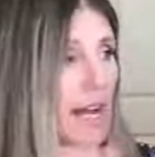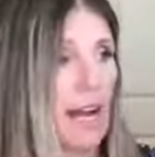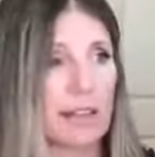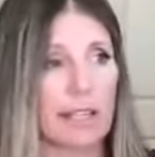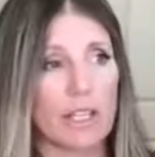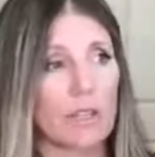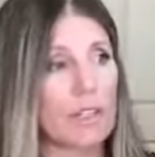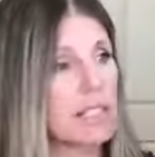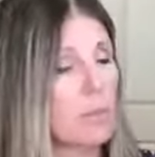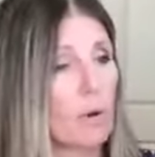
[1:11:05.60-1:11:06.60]
Right. I think you
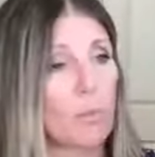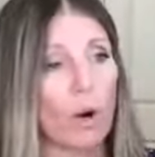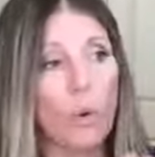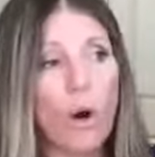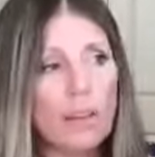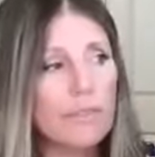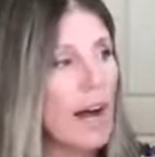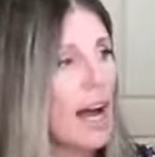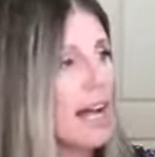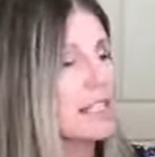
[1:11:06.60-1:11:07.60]
need someone more
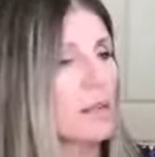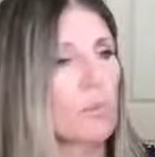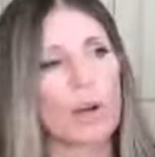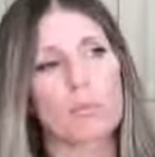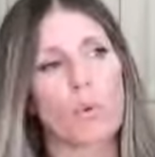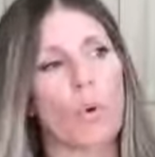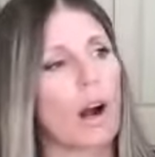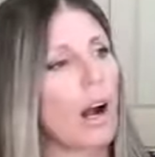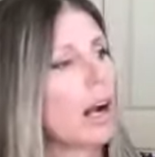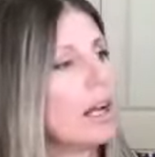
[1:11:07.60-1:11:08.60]
qualified, someone
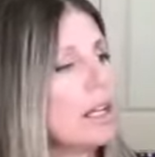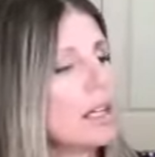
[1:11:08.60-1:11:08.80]
more,